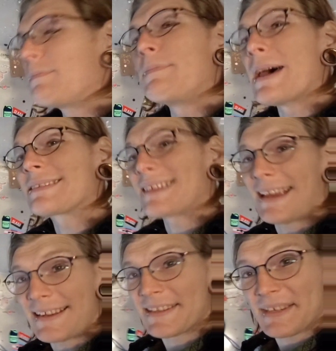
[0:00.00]
best
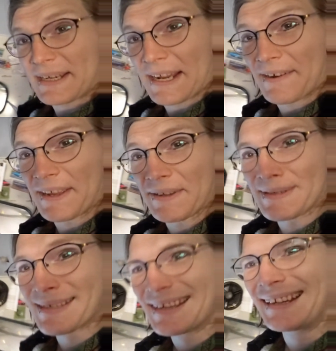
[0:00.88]
case
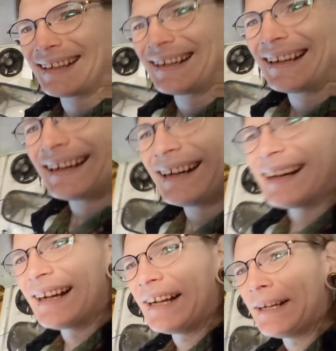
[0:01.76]
scenarios.
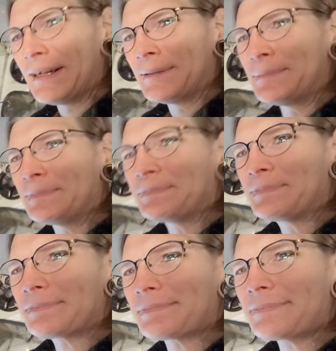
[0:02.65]
Um,
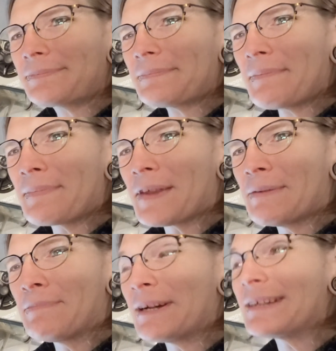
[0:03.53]

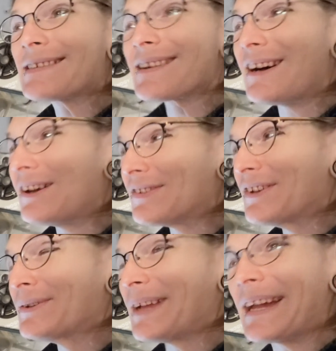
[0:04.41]
but is
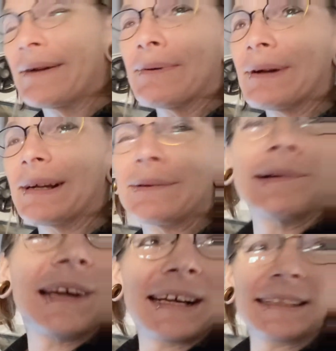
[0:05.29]
also like
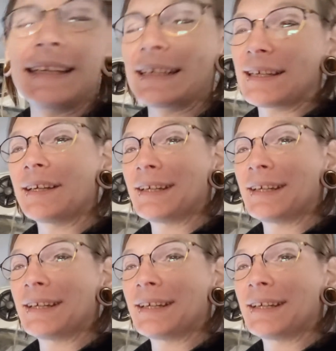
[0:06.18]
we're at like